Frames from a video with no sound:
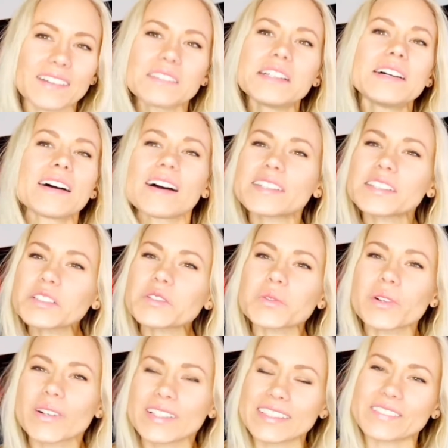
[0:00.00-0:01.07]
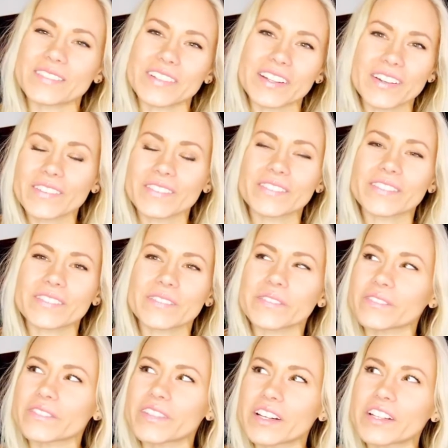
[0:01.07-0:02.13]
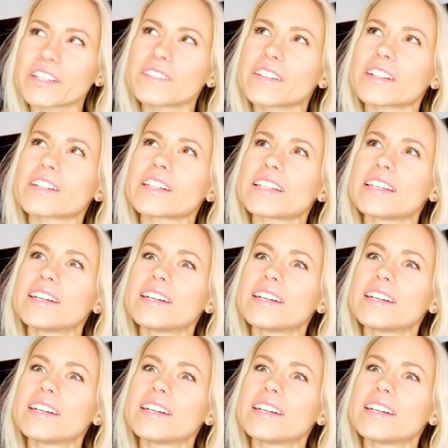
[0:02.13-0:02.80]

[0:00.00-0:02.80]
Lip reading: I just want it very, very, very